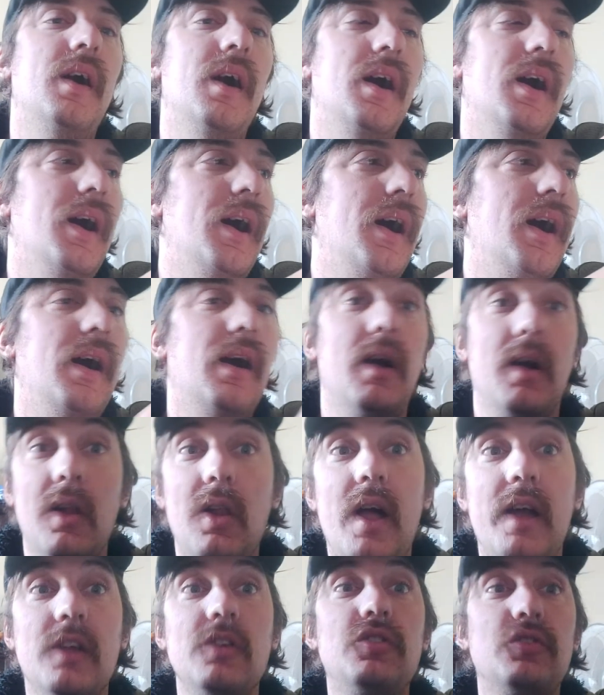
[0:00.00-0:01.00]

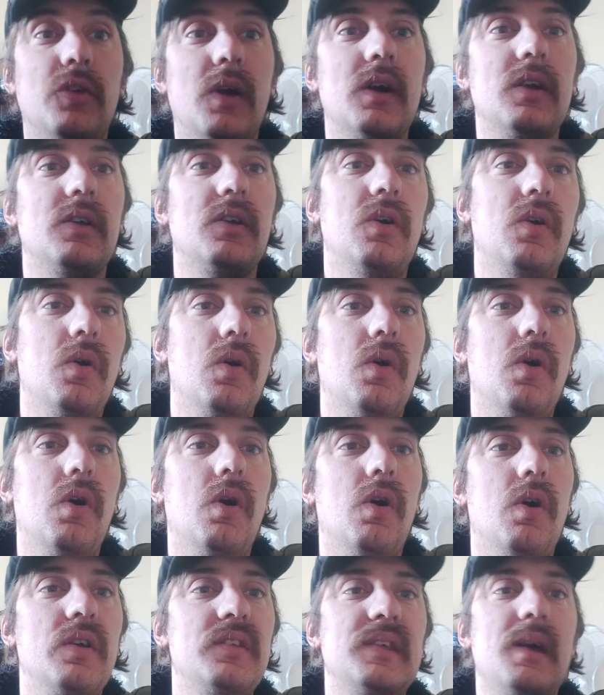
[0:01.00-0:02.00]
like a drunk
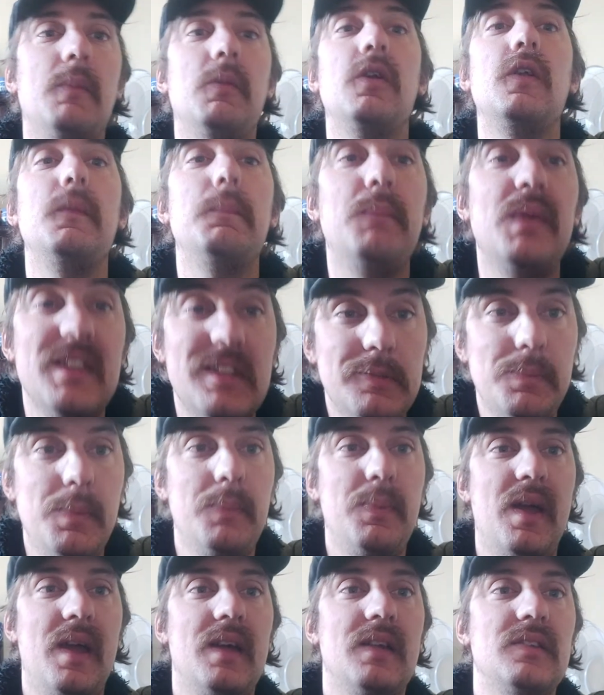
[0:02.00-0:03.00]
or someone who pissed their
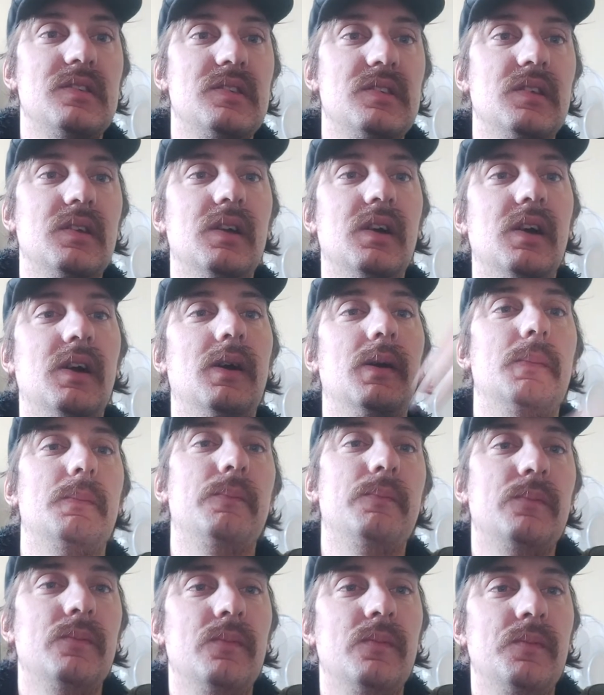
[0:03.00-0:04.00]
pants.
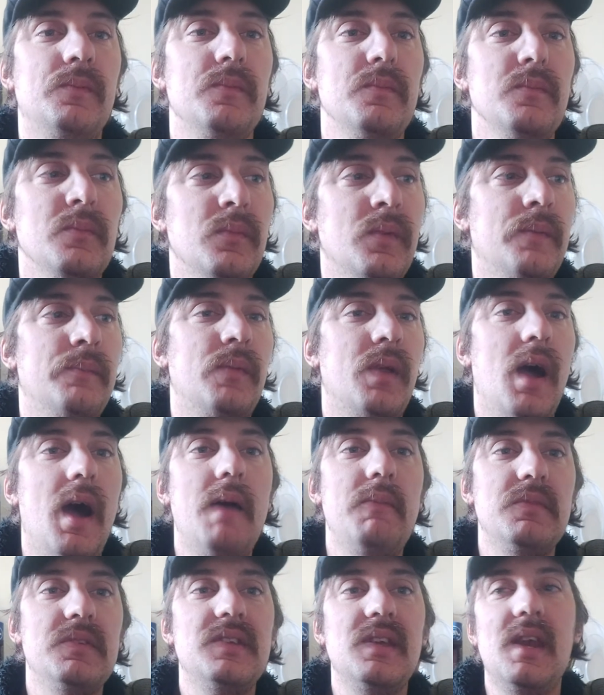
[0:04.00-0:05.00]
I
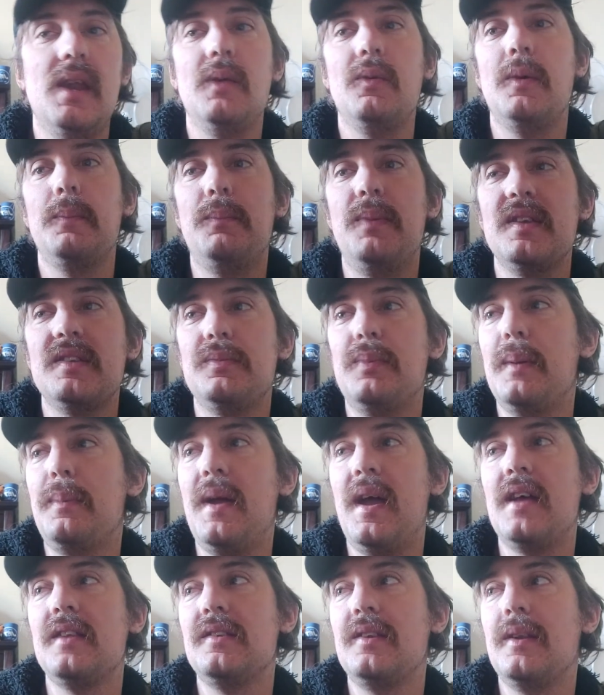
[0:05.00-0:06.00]
haven't seen anyone piss their
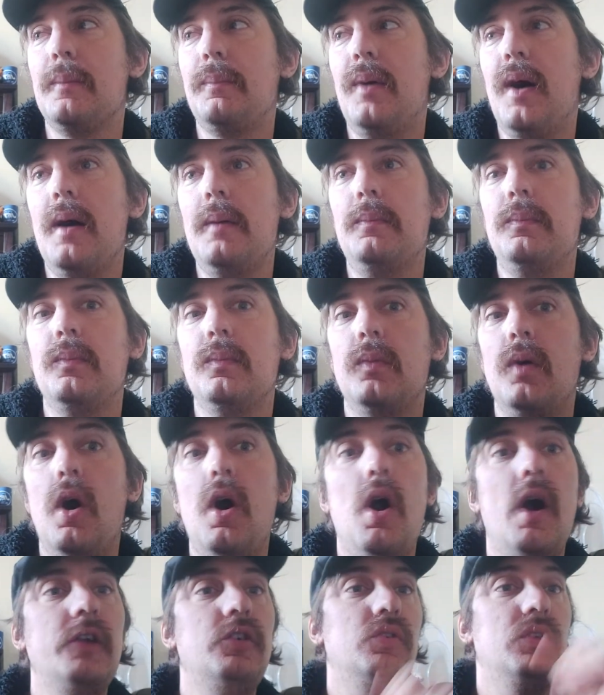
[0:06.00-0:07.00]
pants in the pub.
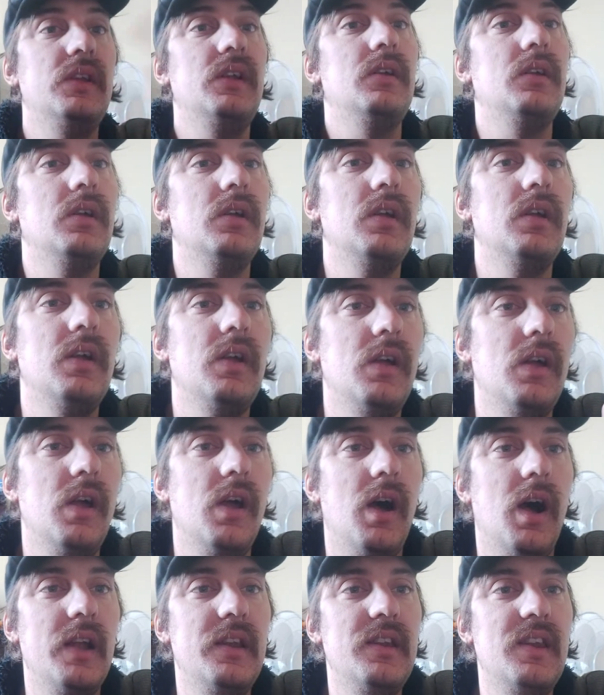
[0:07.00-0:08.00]
Oh, actually,
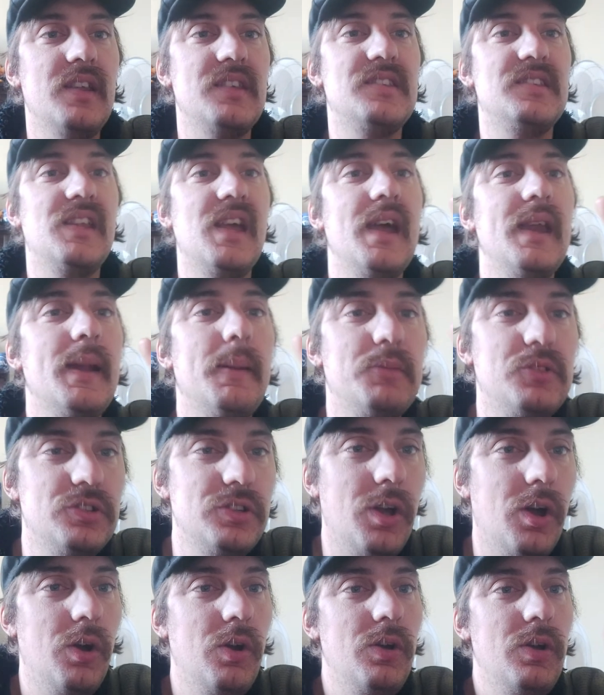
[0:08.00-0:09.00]
I did a stand-up
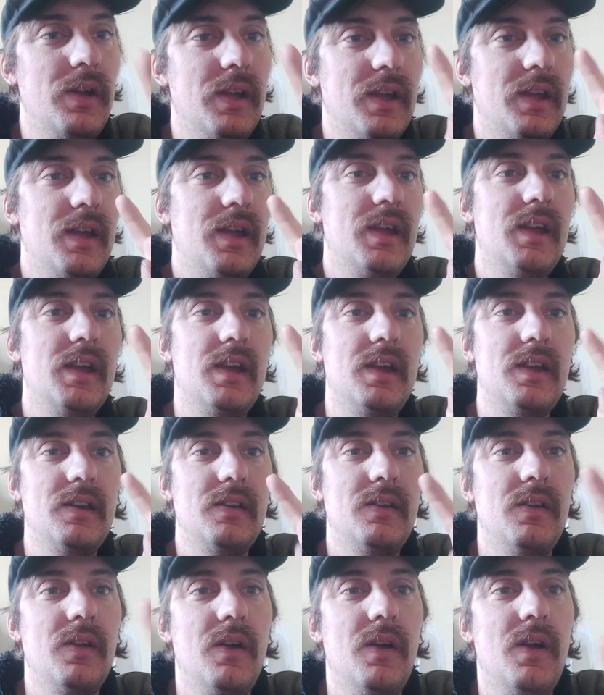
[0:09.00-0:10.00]
show
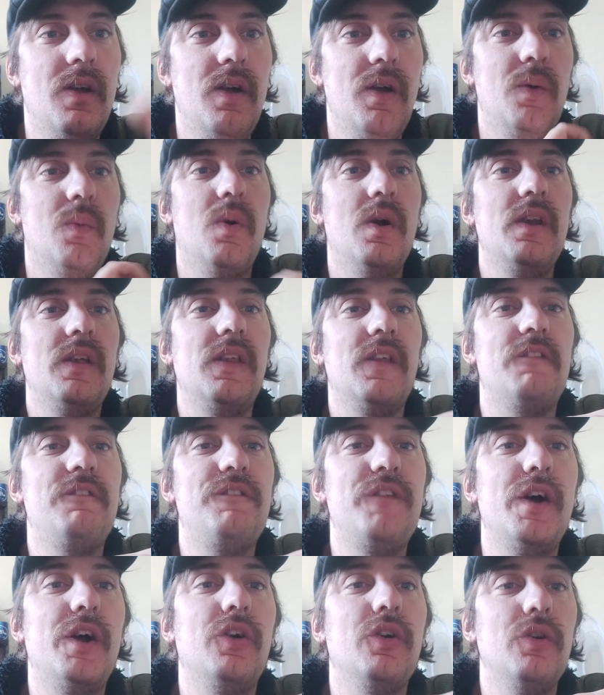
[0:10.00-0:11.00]
and one of the
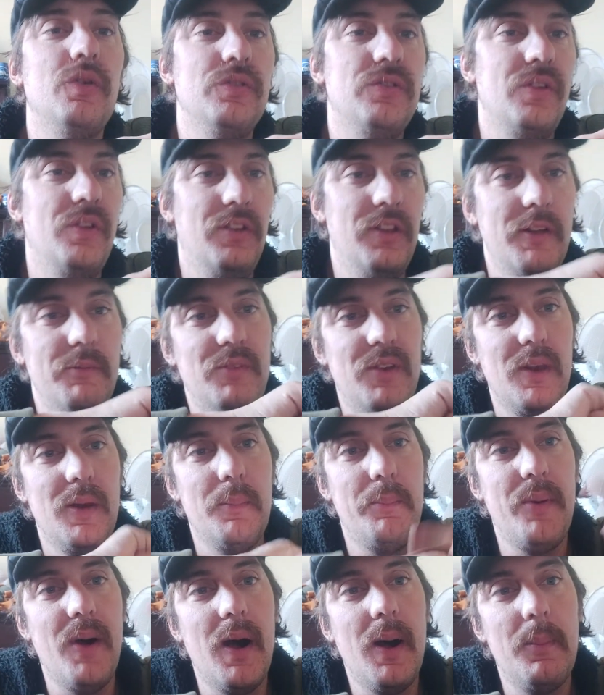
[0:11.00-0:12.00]
ferals who lived in the
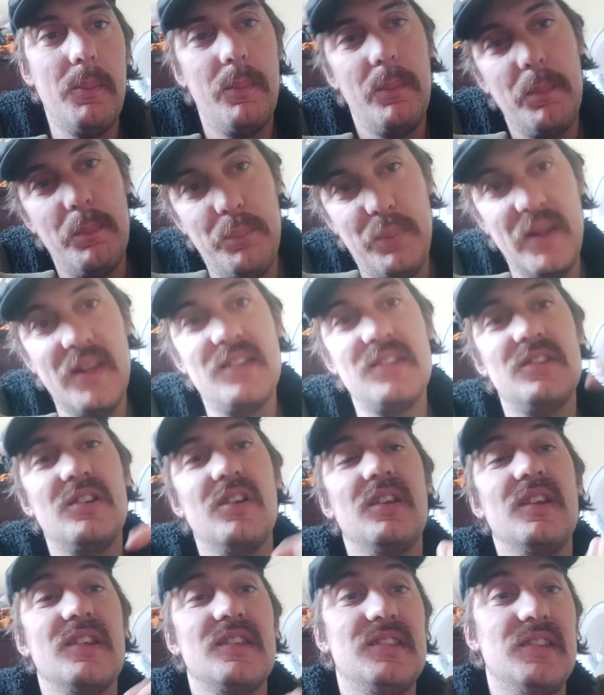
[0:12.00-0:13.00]
pub pissed
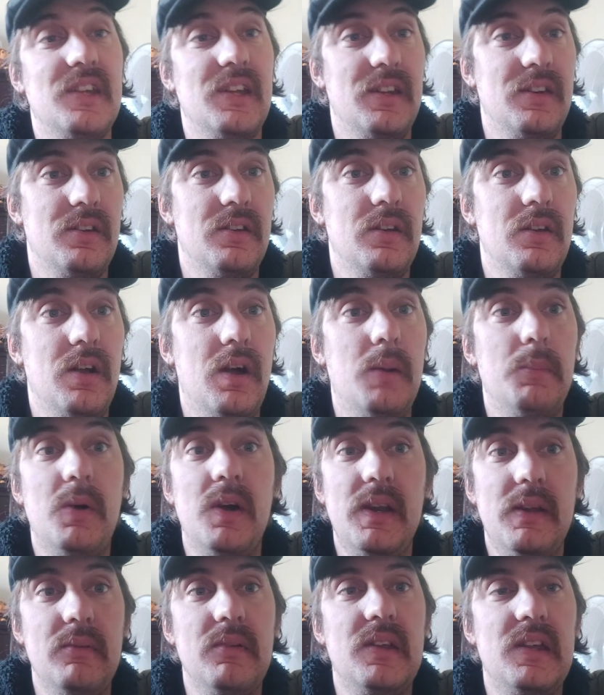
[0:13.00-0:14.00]
on the seat. I'm
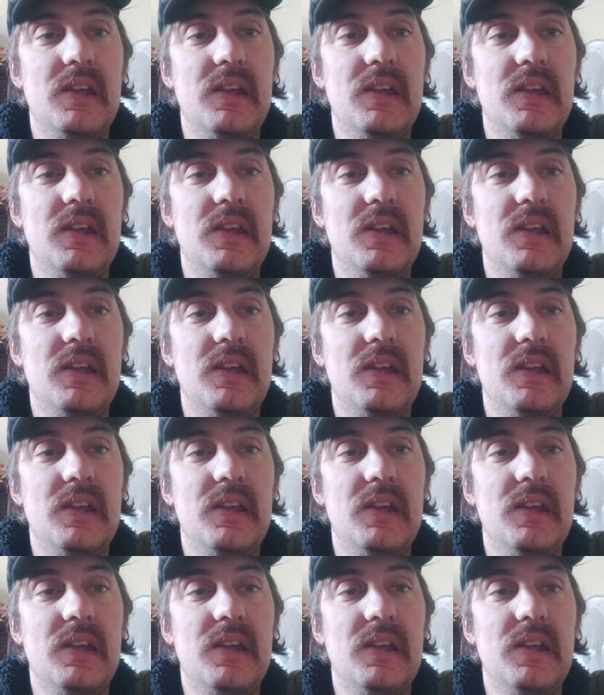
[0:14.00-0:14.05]
not even